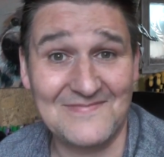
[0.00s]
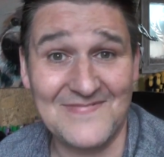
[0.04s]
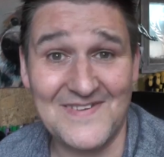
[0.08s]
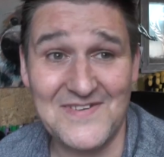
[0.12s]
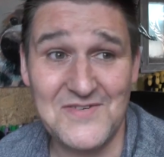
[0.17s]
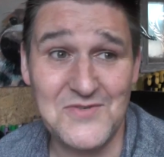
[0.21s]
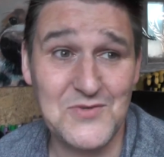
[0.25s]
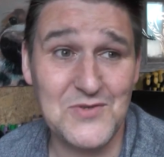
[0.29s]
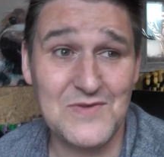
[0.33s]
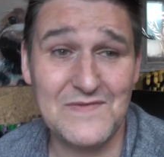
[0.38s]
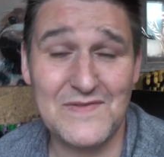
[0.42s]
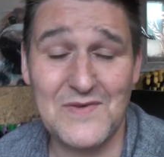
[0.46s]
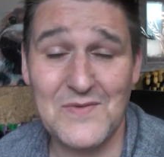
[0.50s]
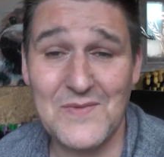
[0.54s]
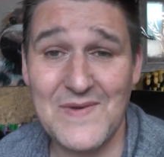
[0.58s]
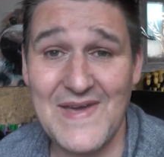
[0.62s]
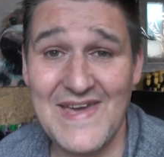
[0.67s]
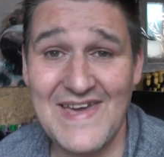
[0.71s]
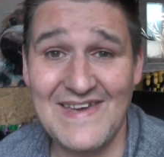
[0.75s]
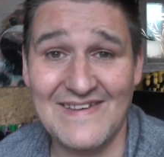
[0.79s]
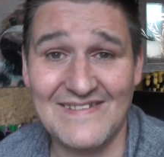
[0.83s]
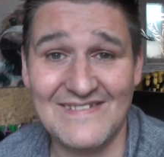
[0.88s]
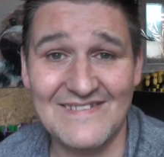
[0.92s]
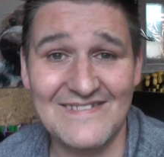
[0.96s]
And drove
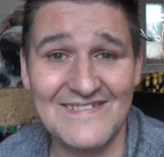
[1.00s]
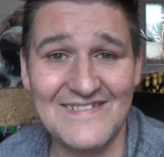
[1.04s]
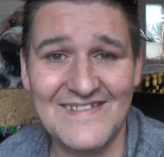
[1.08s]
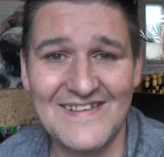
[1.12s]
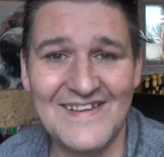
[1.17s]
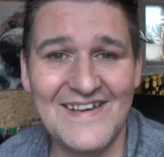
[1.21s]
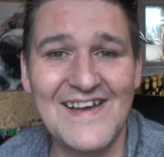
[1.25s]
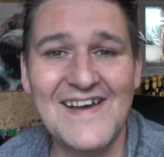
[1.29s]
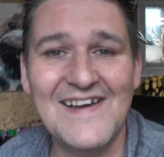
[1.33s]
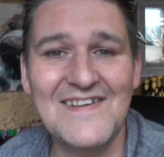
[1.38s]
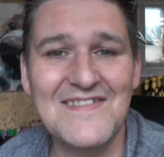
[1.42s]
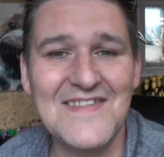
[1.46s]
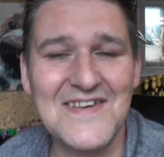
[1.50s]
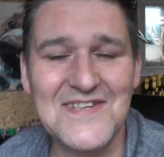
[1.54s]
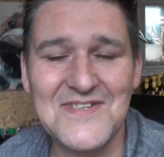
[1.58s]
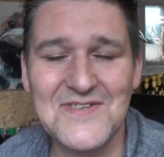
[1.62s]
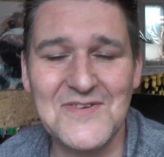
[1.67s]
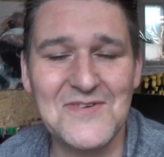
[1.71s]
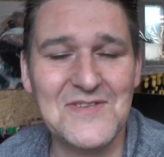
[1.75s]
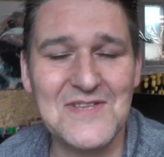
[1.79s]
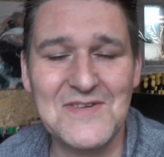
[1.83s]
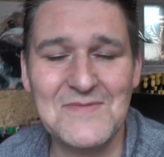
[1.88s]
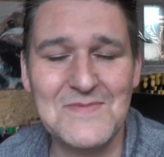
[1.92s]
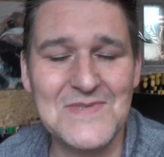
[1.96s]
away. That's
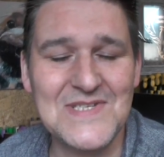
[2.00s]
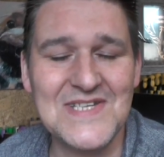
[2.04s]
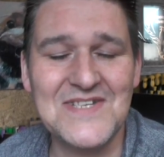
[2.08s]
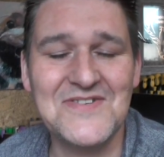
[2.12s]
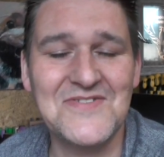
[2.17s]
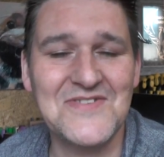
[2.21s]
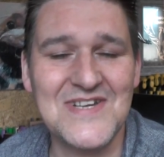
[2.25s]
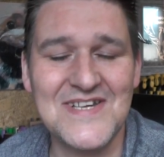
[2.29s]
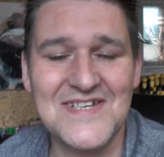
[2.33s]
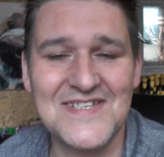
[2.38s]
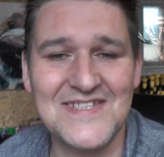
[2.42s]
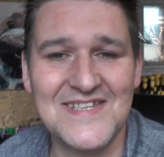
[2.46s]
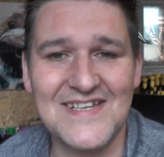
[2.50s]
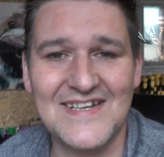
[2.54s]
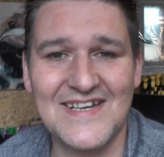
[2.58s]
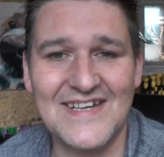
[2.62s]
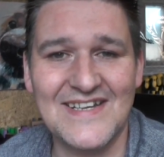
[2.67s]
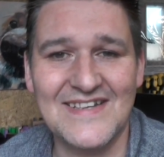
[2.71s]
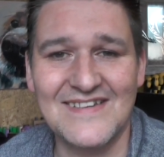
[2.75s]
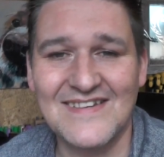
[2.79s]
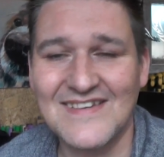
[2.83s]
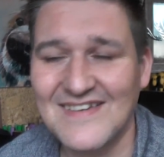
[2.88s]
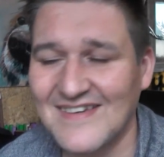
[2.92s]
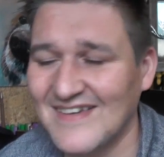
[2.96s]
all he was interested
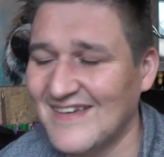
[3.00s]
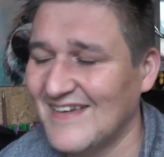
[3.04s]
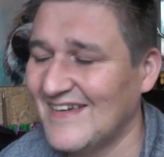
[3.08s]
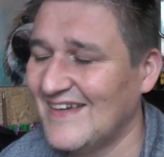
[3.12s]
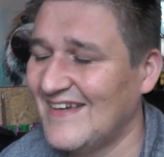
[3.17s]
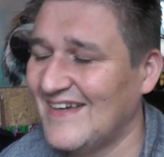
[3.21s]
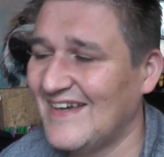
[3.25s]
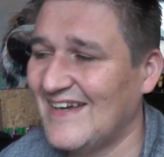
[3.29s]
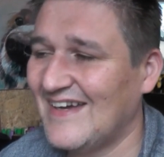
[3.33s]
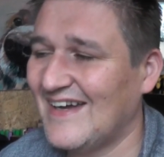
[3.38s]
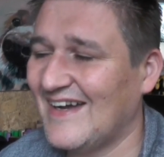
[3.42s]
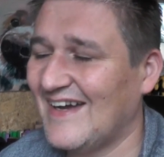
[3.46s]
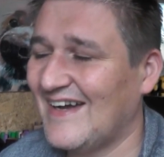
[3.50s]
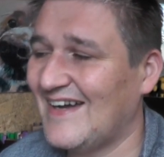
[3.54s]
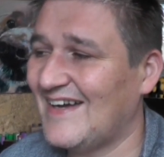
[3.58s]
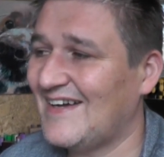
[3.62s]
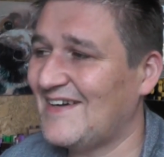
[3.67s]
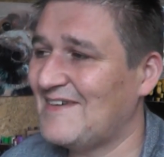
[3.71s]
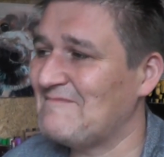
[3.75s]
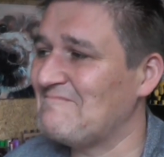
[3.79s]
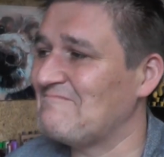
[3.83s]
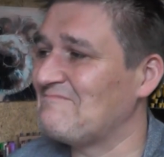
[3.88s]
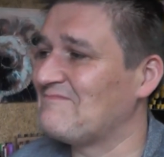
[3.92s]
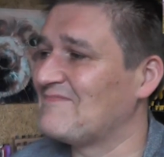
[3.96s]
in.
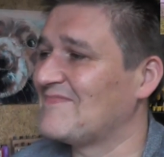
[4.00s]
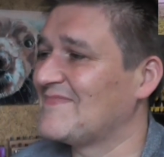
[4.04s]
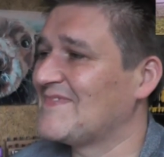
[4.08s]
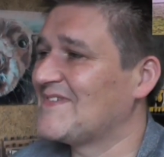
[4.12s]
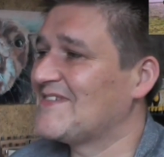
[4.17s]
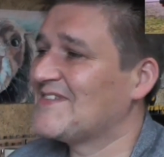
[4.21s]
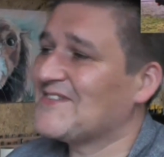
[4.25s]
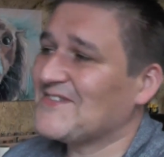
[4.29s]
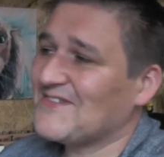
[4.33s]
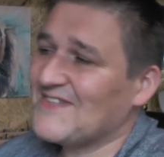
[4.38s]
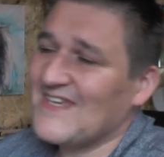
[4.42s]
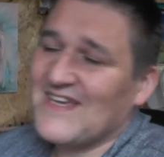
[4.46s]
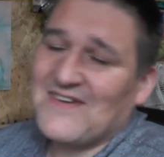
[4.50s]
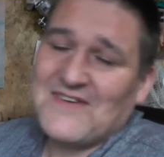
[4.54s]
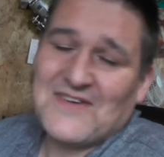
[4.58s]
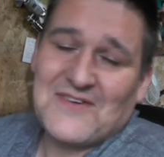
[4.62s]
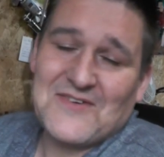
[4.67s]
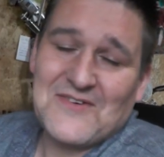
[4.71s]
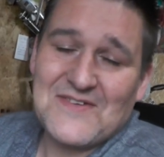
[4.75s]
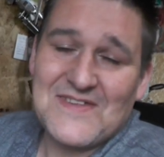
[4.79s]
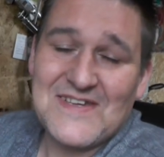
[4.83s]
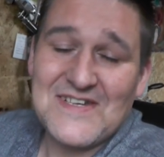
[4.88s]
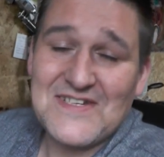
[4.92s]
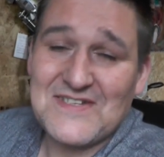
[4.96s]
So there we
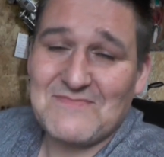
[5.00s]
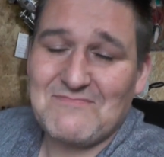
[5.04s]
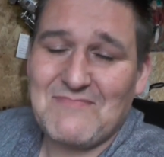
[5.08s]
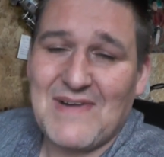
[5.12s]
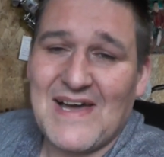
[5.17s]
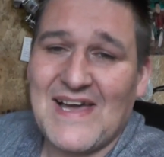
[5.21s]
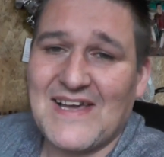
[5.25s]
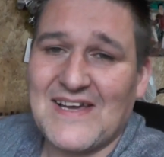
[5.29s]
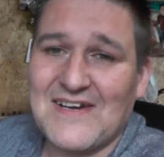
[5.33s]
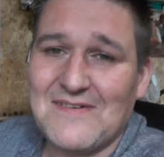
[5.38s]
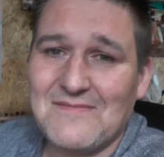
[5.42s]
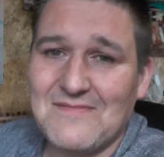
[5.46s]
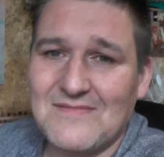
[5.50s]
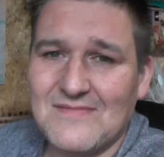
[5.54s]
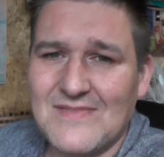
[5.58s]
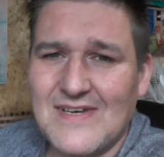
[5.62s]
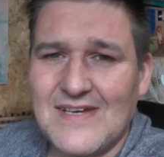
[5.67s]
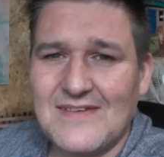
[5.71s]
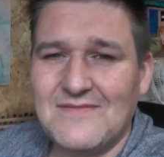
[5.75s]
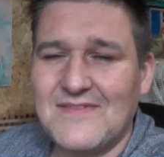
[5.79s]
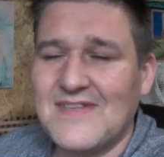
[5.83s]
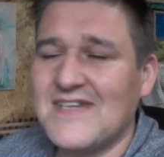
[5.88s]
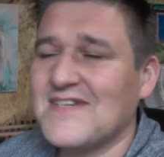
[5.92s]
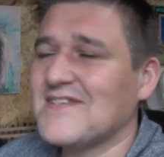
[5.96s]
go. There's bang up.
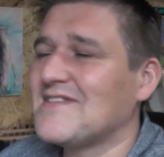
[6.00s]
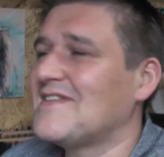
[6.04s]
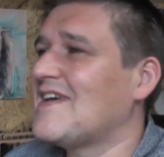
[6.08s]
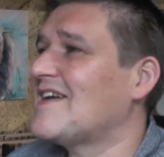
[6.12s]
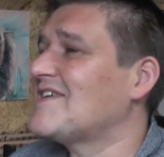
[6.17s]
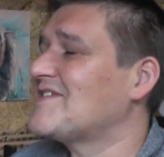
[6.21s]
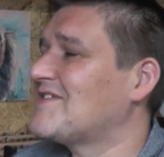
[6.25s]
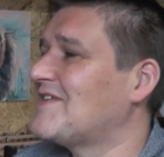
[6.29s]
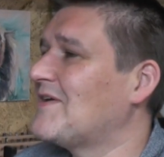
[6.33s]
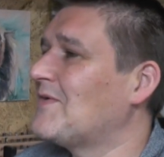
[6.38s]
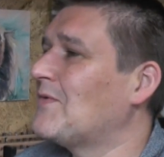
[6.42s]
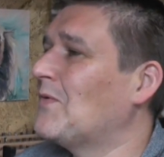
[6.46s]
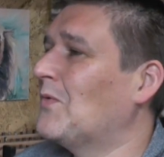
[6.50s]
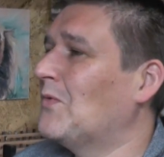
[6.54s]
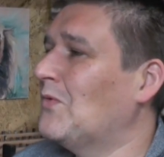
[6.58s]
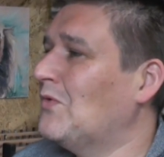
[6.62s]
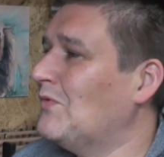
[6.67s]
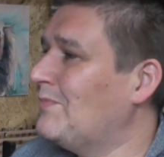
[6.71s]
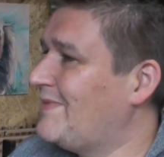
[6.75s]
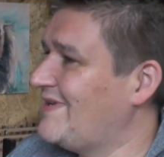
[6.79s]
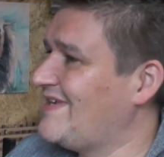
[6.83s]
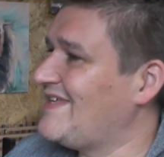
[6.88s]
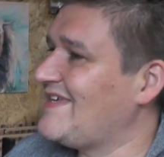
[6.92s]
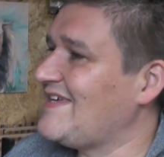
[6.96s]
That's the
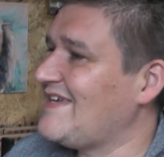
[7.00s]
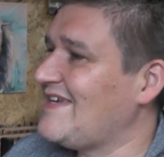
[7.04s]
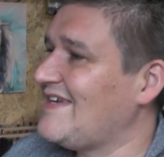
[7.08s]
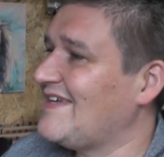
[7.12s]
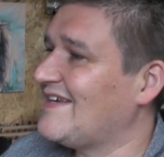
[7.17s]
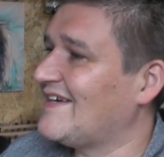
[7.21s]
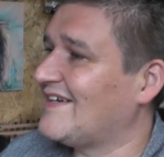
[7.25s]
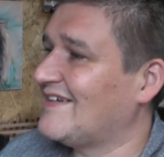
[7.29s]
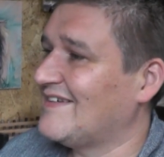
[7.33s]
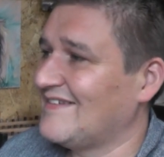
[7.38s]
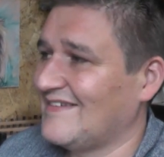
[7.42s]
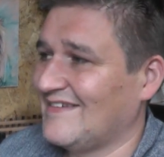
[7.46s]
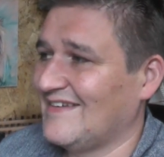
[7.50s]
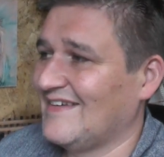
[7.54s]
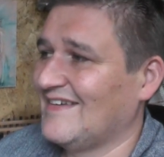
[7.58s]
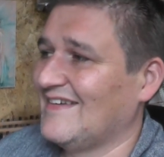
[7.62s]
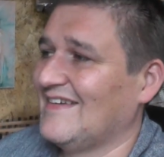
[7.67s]
Oban era.